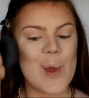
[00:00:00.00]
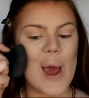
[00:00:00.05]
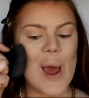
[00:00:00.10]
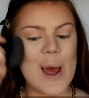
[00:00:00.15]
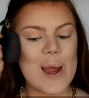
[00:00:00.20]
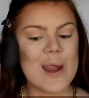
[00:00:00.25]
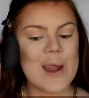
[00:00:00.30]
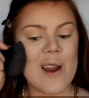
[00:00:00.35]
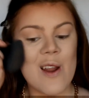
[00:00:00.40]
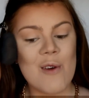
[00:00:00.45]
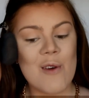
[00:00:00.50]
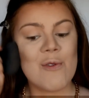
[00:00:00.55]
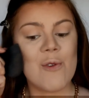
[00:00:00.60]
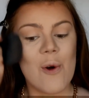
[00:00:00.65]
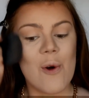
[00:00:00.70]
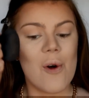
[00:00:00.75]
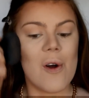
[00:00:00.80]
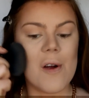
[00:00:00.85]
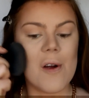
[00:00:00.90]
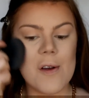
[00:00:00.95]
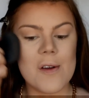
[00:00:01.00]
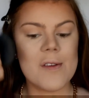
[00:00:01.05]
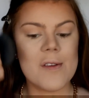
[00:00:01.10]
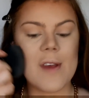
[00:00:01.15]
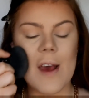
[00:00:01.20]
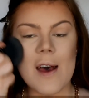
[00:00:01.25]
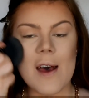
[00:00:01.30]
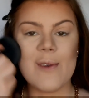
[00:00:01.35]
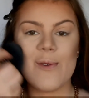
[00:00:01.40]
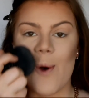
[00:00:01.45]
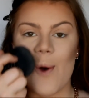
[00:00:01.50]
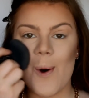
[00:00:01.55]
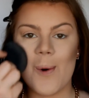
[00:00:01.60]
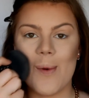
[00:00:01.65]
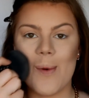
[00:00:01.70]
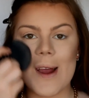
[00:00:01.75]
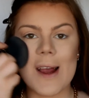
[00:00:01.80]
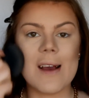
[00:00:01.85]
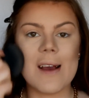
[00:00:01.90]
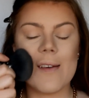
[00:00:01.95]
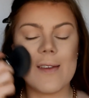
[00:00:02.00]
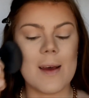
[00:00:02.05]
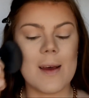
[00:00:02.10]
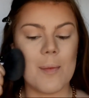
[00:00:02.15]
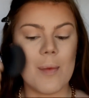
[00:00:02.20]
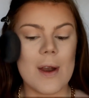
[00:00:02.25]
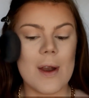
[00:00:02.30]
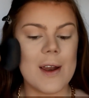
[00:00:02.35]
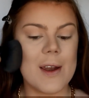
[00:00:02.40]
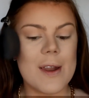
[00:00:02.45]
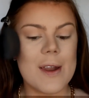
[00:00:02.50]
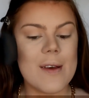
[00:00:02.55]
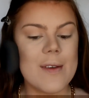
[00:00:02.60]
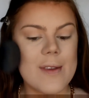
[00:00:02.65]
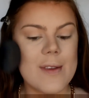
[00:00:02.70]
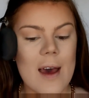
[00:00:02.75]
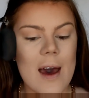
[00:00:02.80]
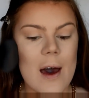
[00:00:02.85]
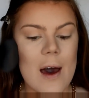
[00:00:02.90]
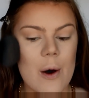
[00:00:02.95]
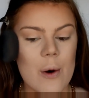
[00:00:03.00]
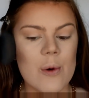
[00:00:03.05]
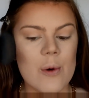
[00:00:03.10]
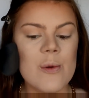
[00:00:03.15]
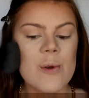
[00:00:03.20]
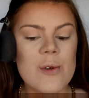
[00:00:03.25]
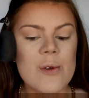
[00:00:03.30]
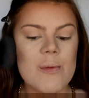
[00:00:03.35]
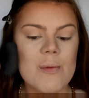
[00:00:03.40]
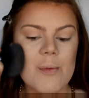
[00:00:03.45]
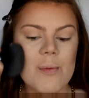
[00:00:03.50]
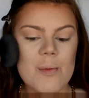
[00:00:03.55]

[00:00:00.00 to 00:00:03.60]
And then of course, as always, I blend this out.